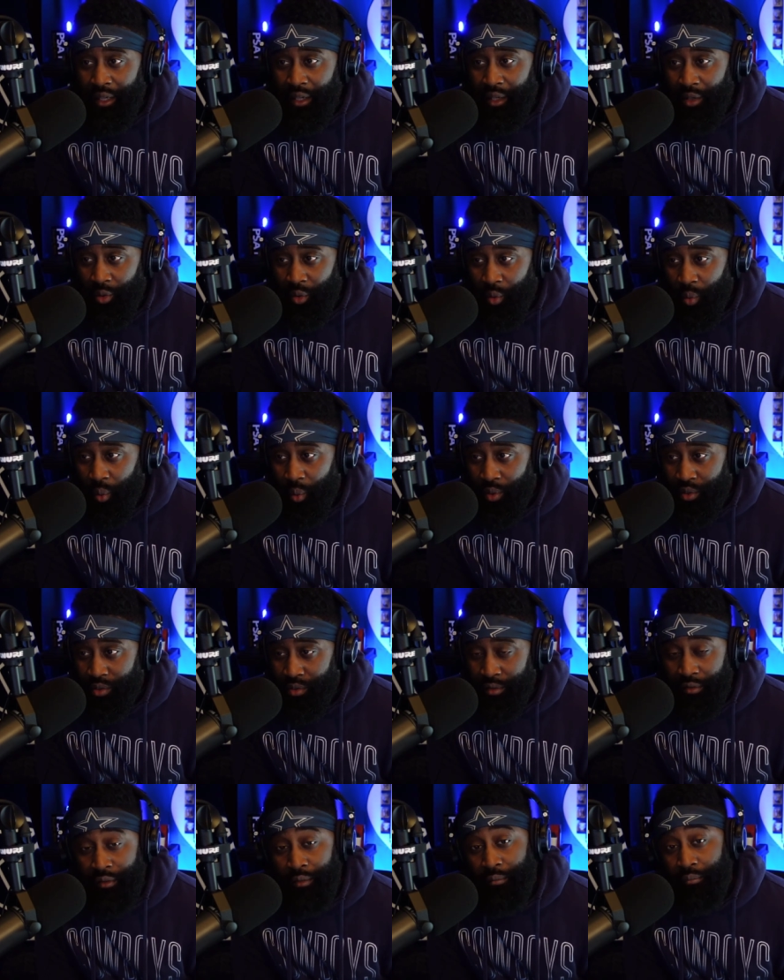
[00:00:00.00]
And, of
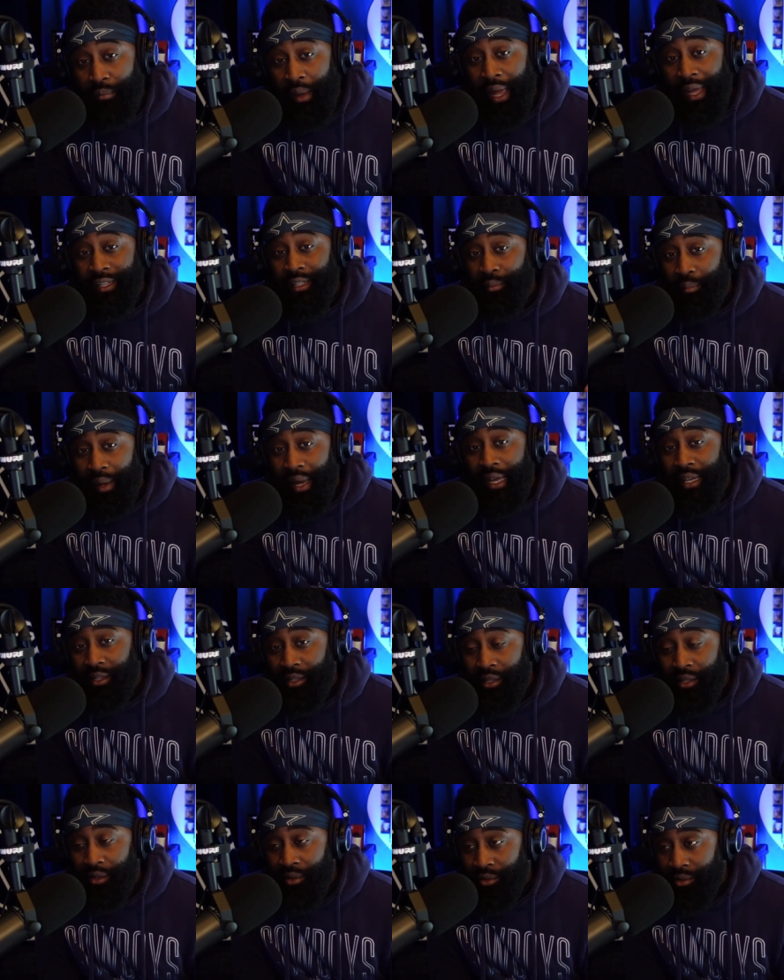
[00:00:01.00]
course, back-to-back
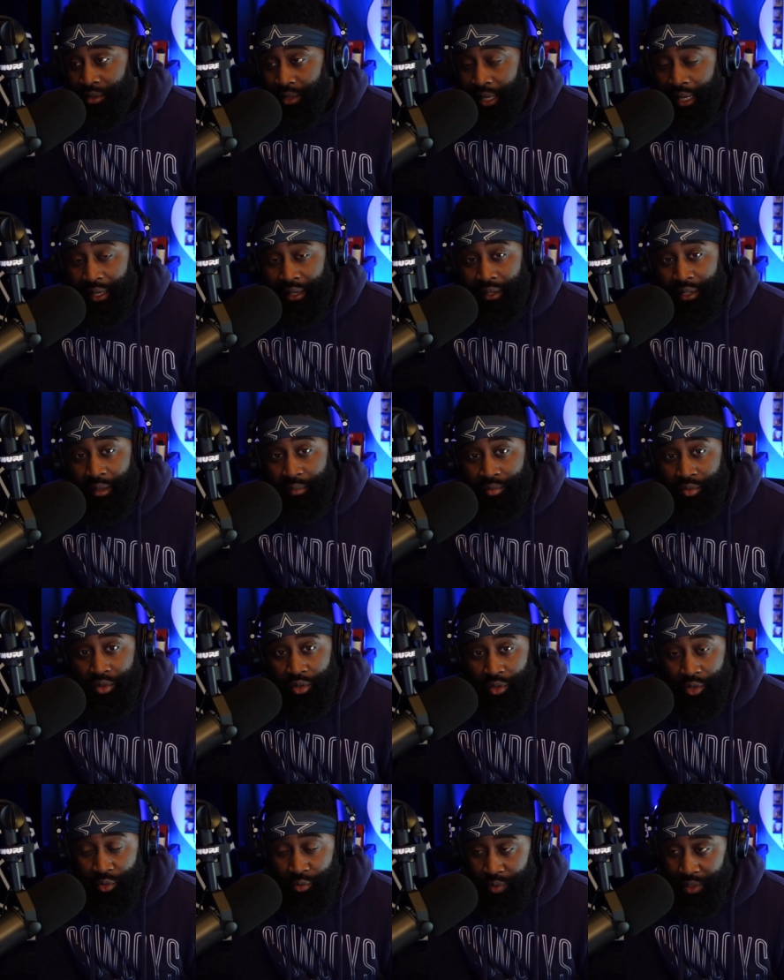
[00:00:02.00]
years, he had hip
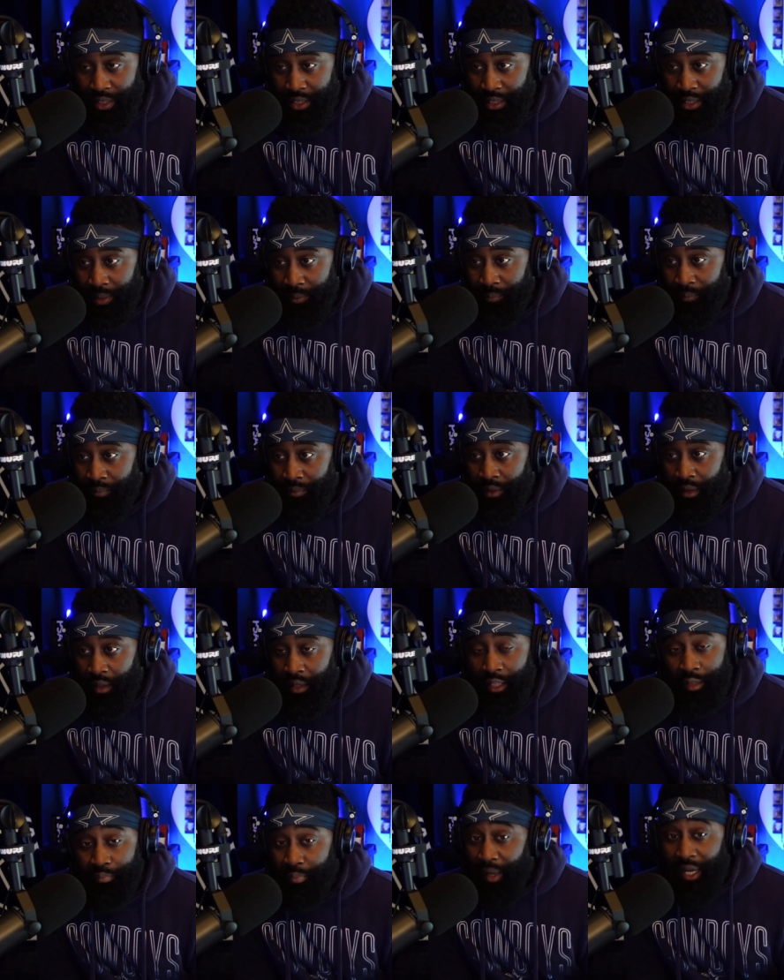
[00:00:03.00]
surgeries. And
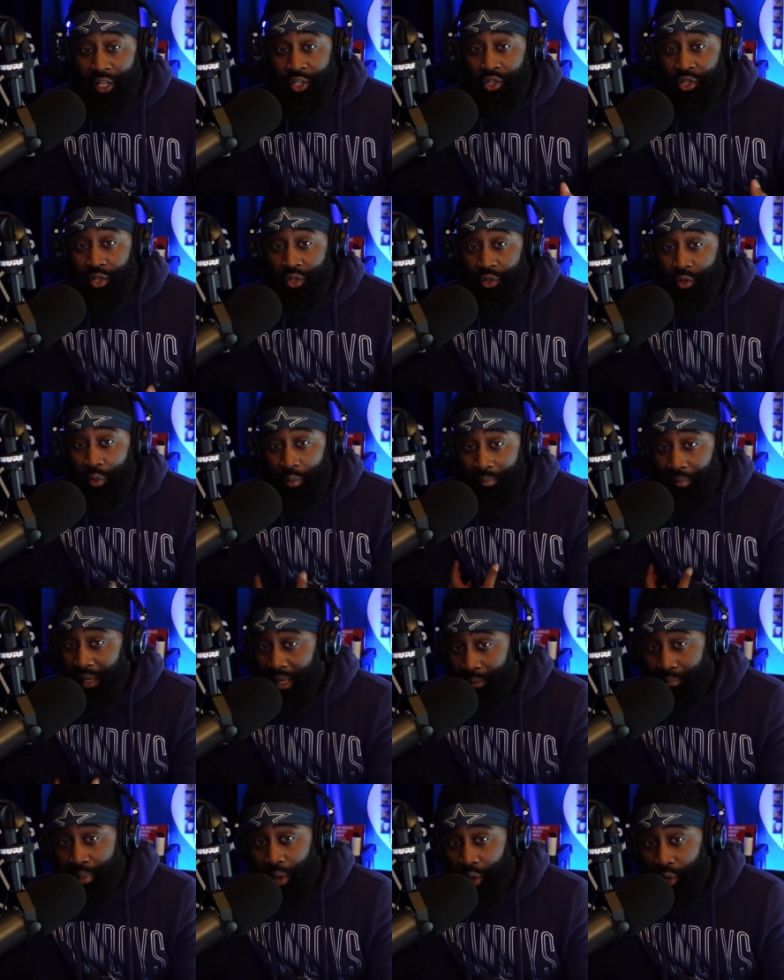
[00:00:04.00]
his best year to
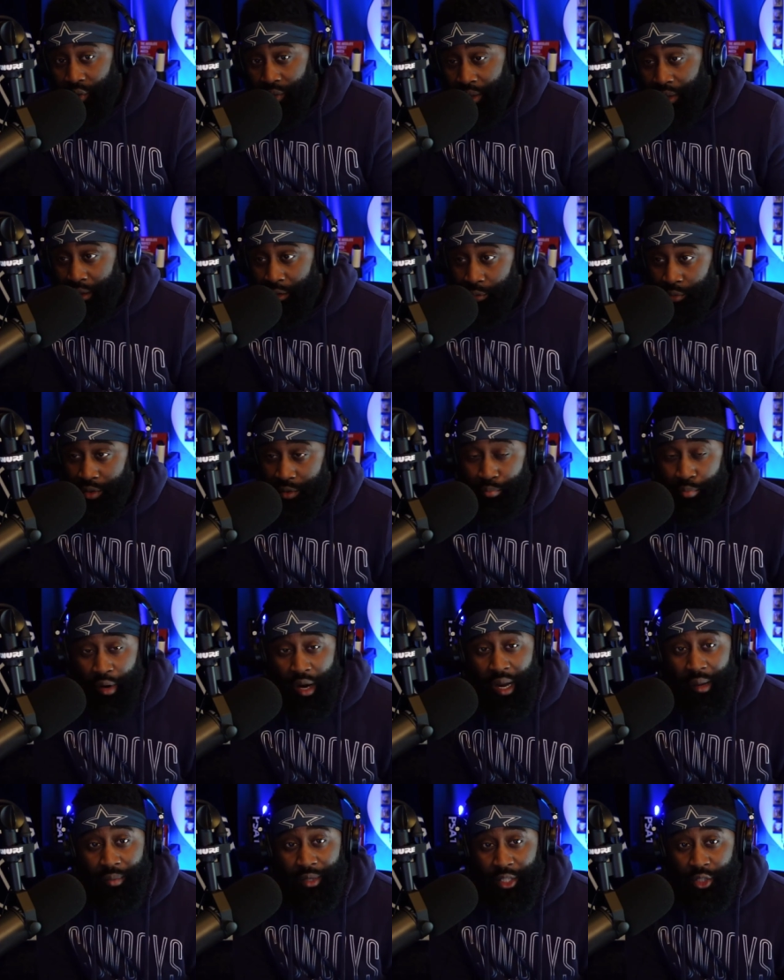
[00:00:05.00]
me personally was
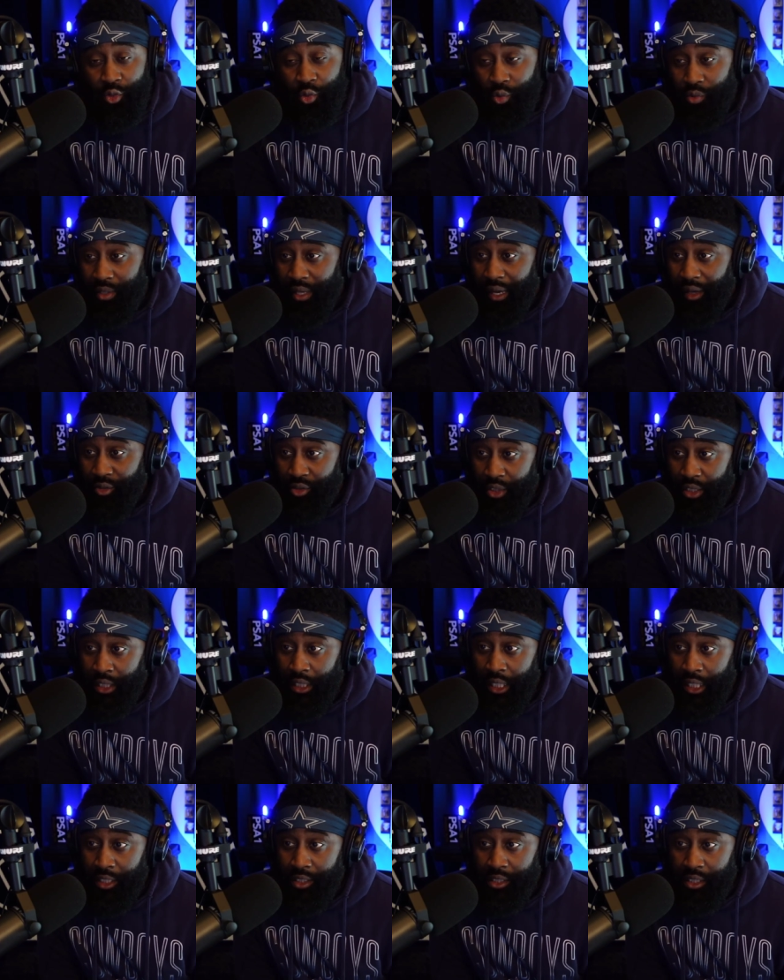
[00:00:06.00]
probably two thousand
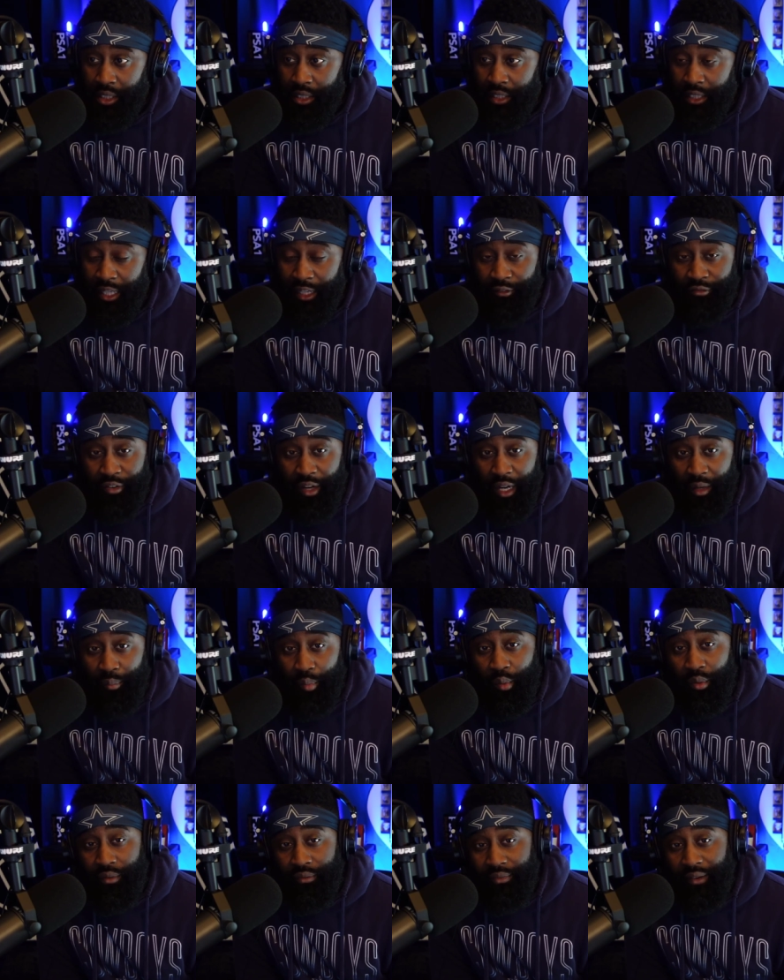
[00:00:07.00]
eighteen. He had five
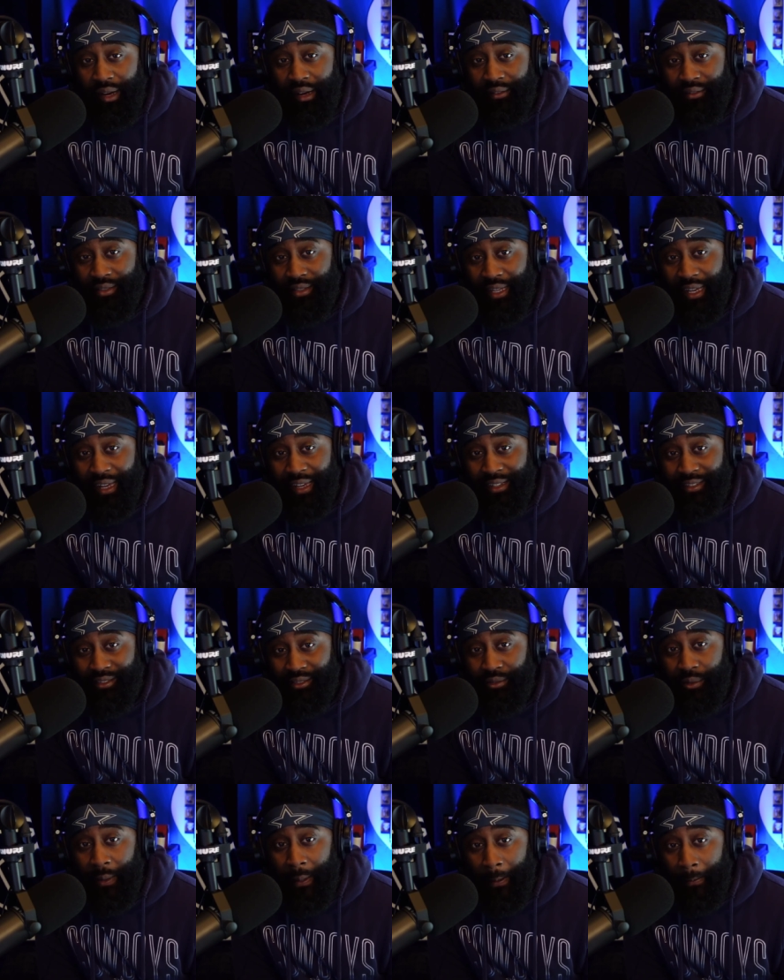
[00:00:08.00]
point five sacks,
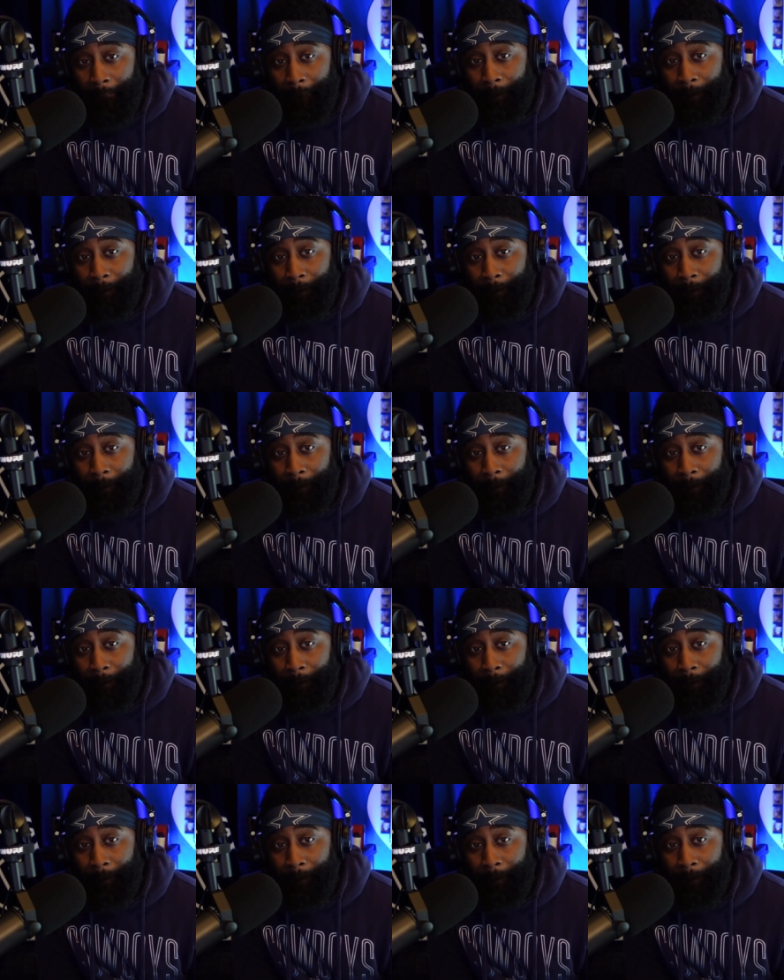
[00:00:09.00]
right?